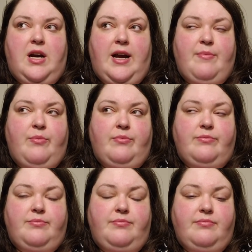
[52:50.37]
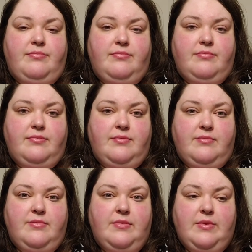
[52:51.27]
I'm
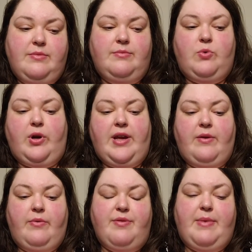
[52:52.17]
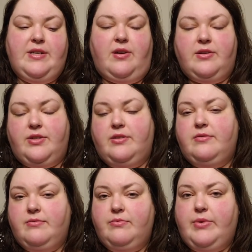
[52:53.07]
working with my
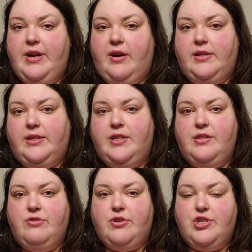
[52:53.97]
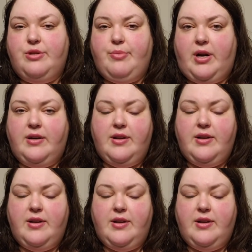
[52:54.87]
doctor regarding the nutrition part.
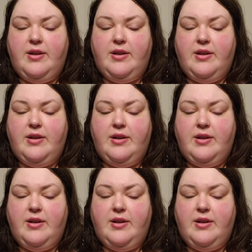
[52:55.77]
Sure, Jan.